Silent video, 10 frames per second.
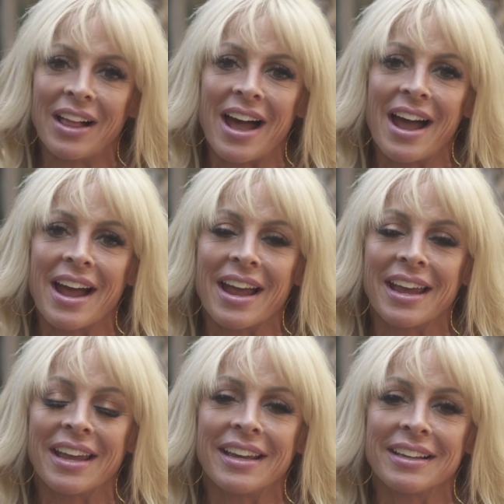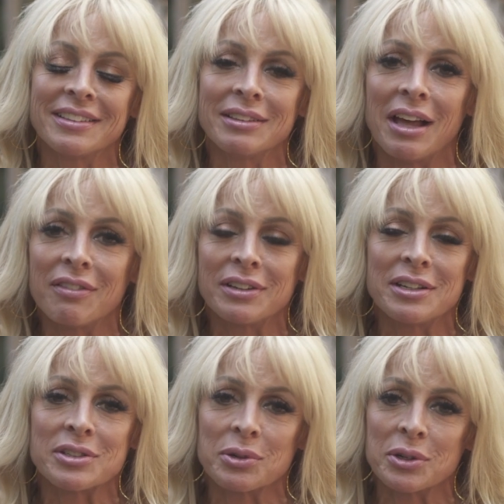I love and
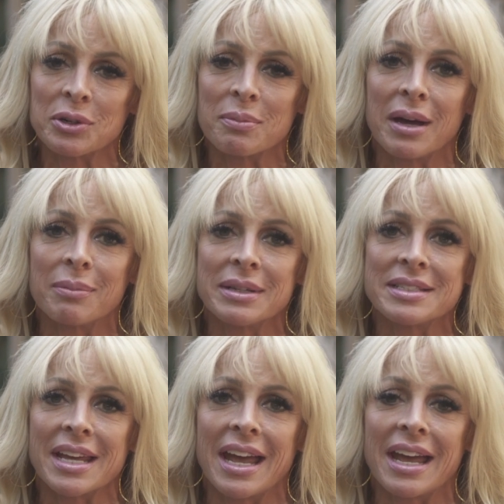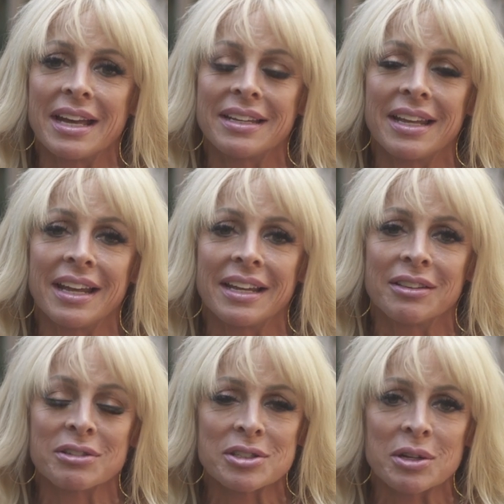adore your mom and dad,
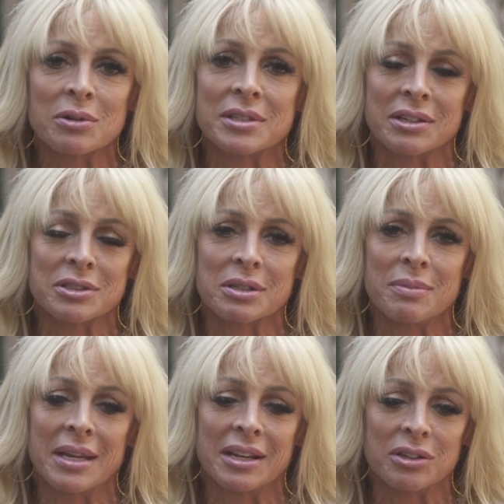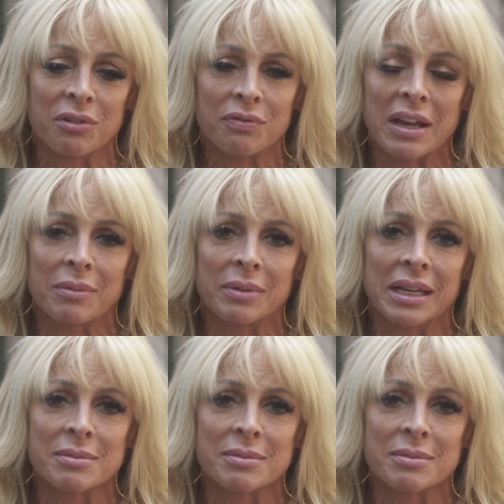and they're so dear to me and your family.